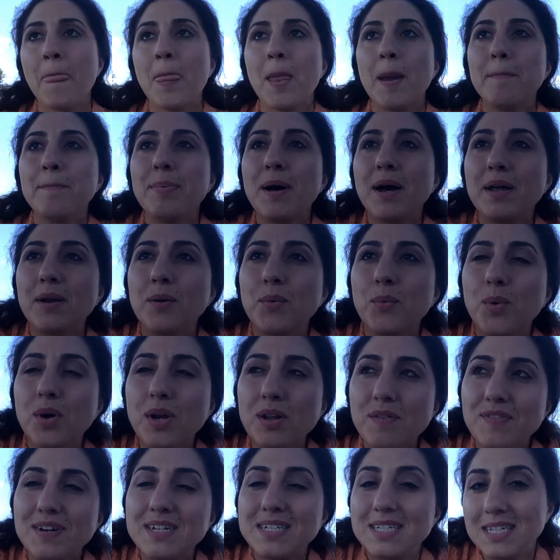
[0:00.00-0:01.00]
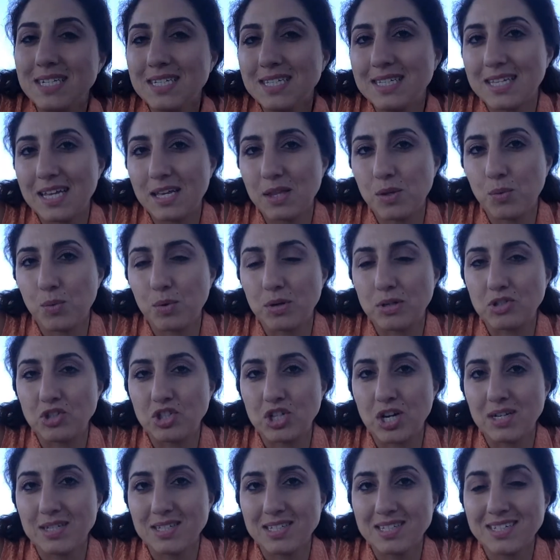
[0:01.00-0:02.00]
But what if I didn't say the word
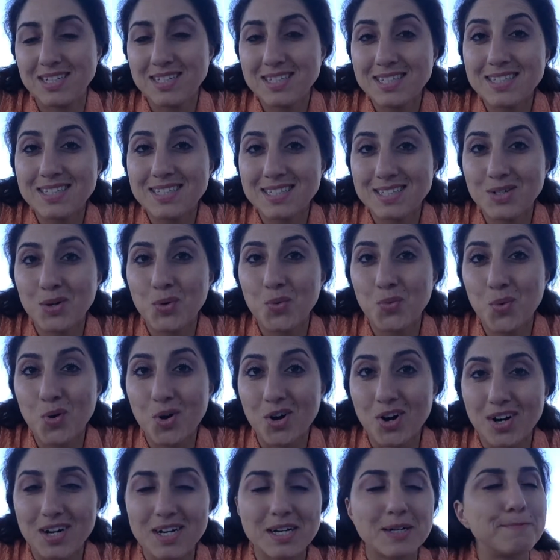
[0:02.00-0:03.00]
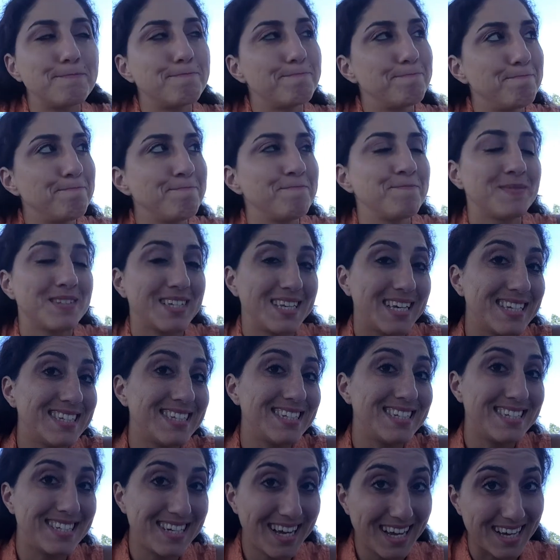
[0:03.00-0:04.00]
just? Does it still work? Yes,
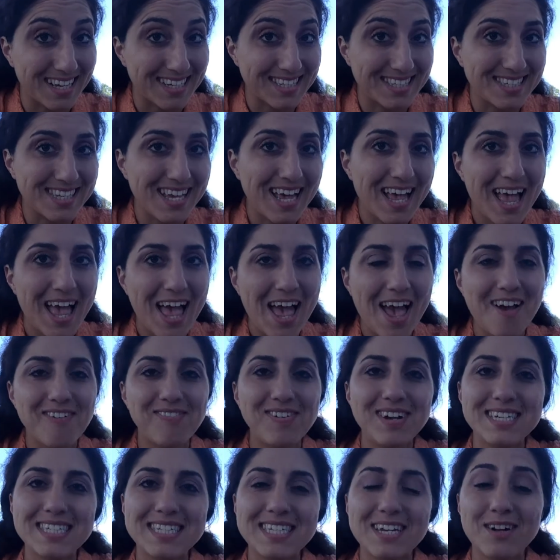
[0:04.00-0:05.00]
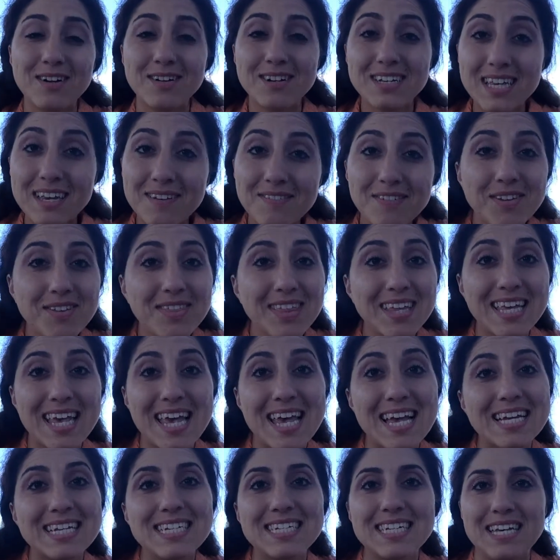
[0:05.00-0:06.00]
it does. If I said, I'll give you the
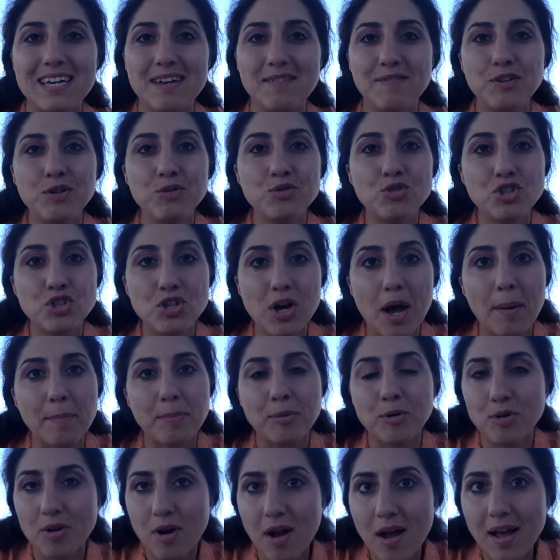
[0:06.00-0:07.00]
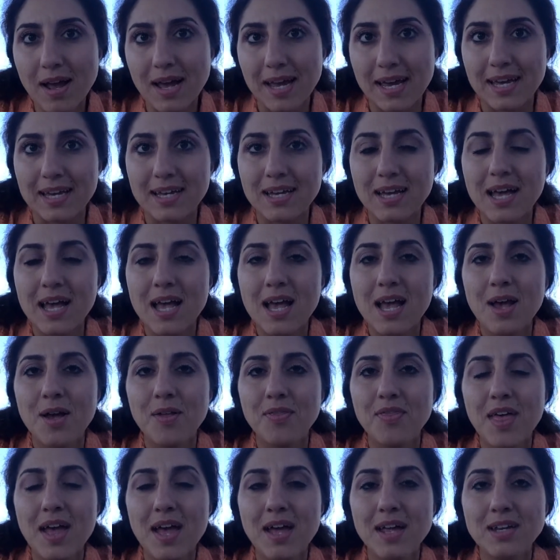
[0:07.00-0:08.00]
candy if you stop crying,
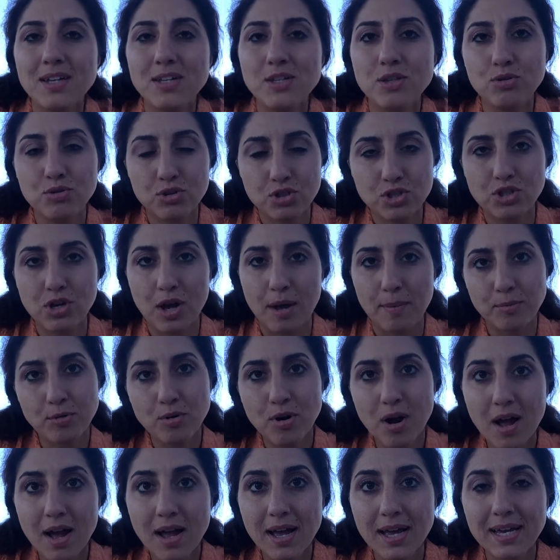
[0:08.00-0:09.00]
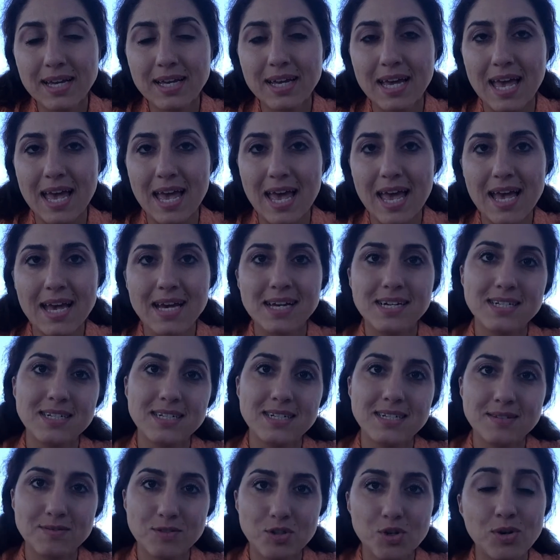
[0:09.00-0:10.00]
then you stop crying,
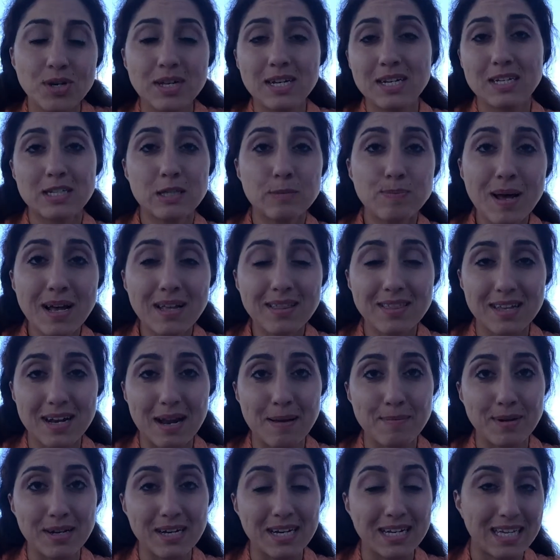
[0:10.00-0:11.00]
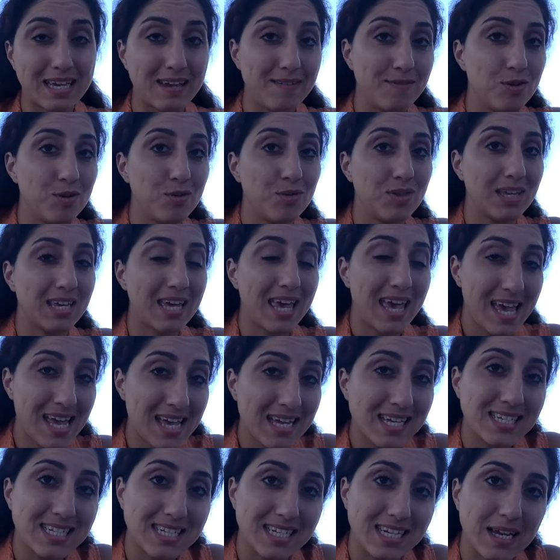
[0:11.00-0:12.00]
and you can expect that I'm going to give you the
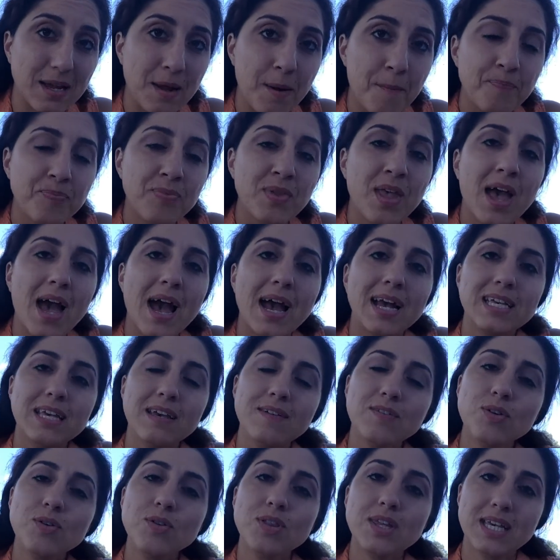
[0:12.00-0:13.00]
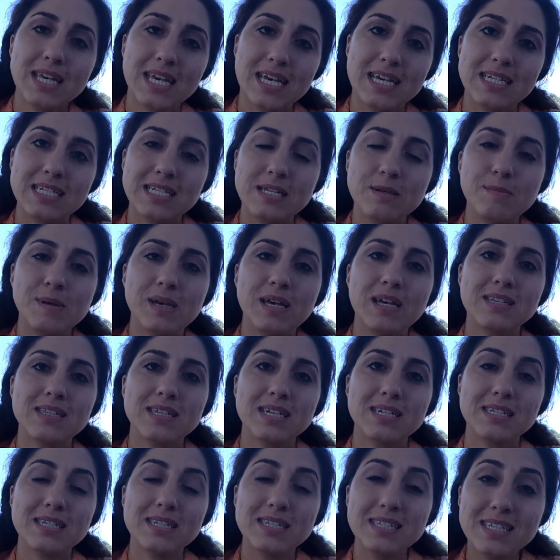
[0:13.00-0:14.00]
candy. I give you the candy because
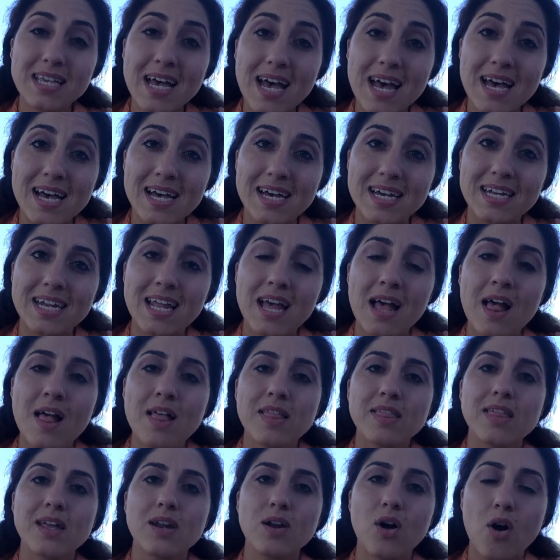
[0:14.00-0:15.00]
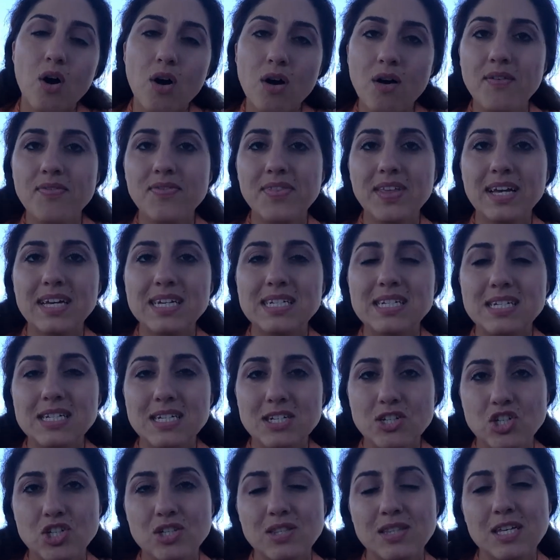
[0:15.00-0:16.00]
I said that on the
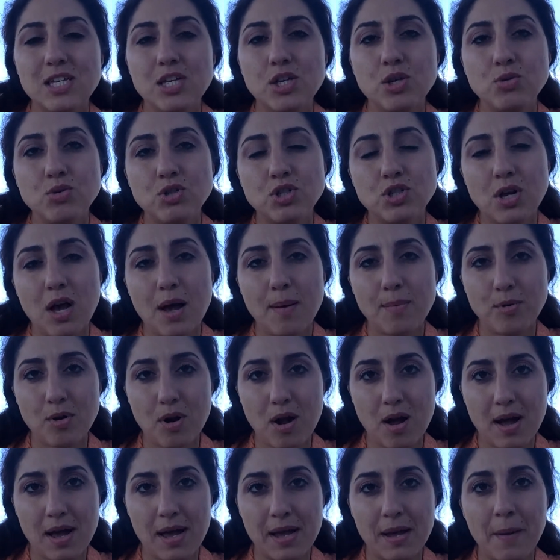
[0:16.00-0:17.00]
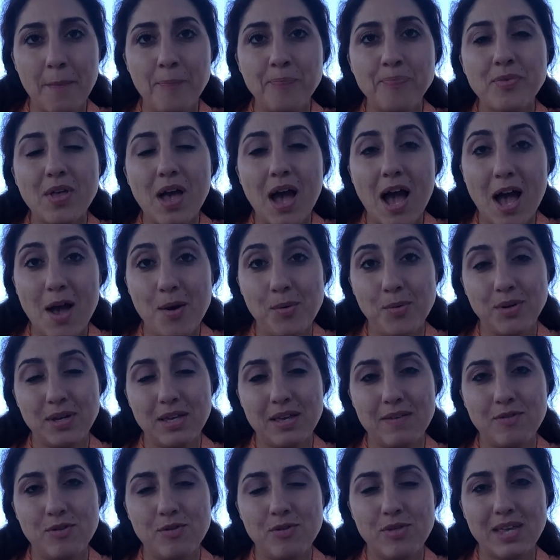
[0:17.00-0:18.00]
condition that you stop crying, I will
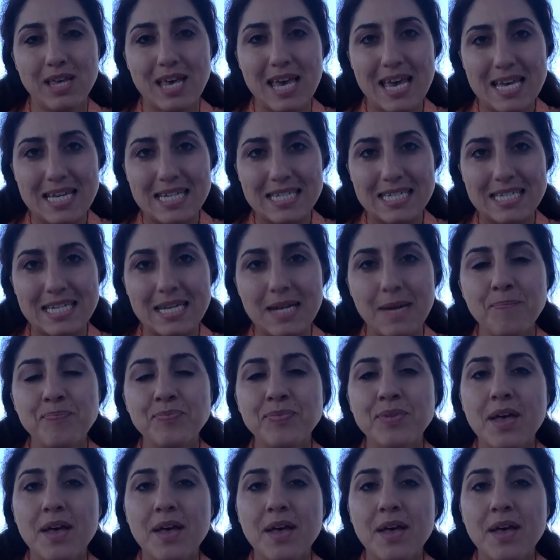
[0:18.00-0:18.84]
give you the candy.